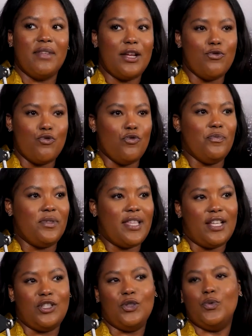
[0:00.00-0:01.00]
in rooms
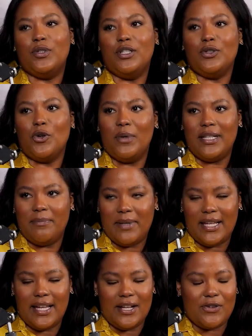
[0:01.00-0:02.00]
that you wouldn't normally
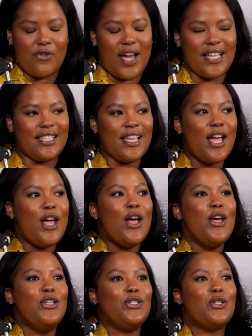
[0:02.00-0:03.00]
be in, right?
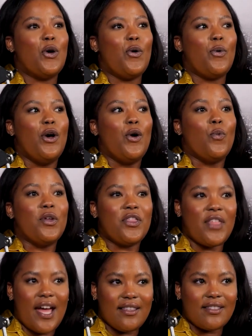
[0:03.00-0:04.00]
So with
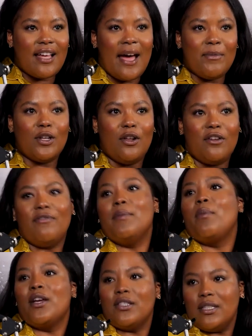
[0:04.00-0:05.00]
that comes a lot of
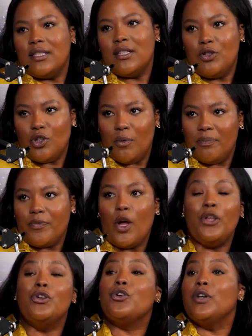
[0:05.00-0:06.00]
imposter syndrome. Are
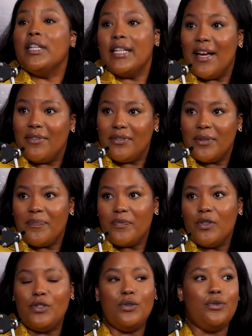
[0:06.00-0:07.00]
you good enough?
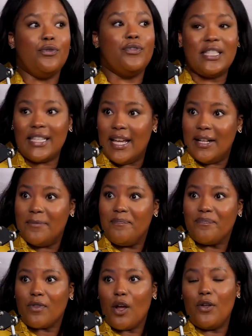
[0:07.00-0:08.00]
Do you fit in?
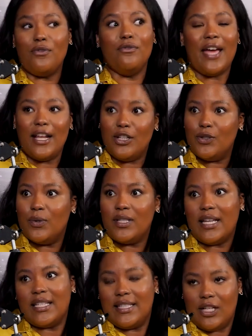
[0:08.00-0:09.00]
Are you valued,
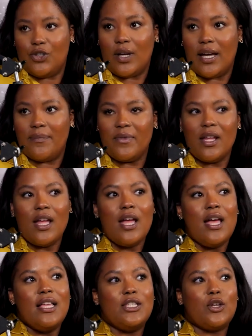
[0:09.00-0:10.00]
etc.?
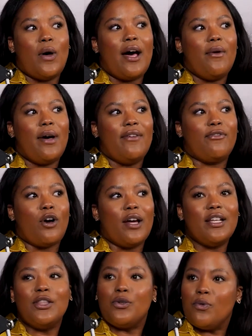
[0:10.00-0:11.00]
So how I've
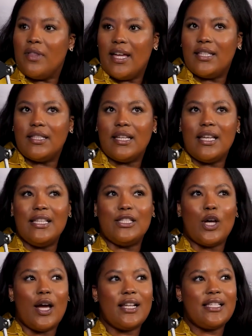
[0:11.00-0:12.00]
gotten through that is
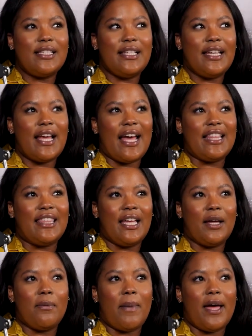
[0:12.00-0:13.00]
honestly, I
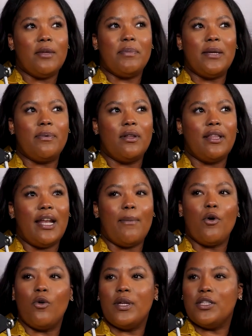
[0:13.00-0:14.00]
think by the people that I'm
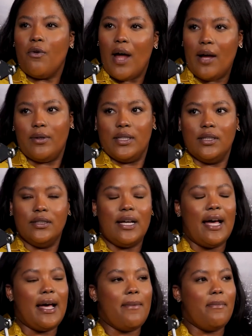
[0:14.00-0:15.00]
always around.
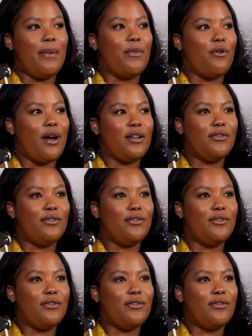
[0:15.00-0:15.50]
I'm around